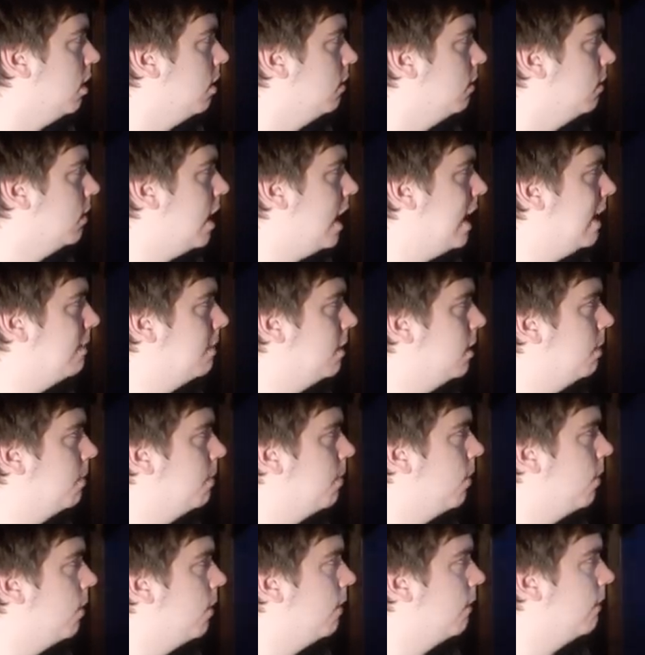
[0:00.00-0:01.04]
Timer,
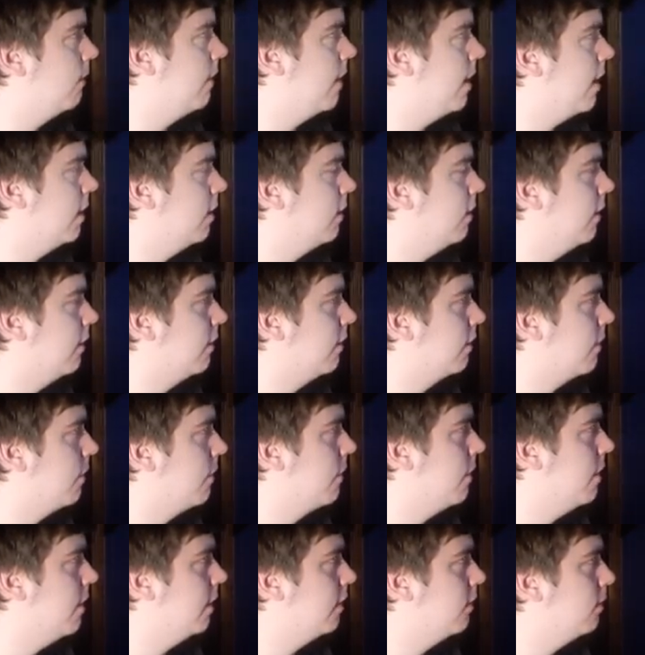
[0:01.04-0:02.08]
perfect. Let's go
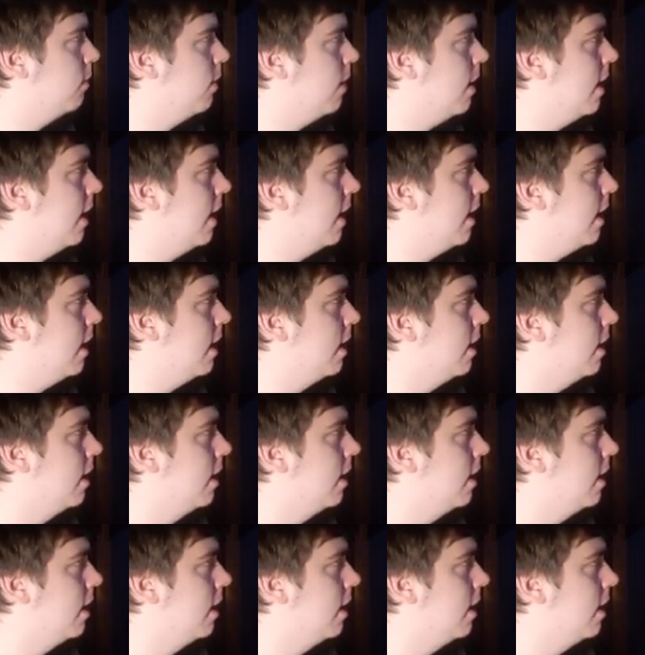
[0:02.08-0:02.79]
this way.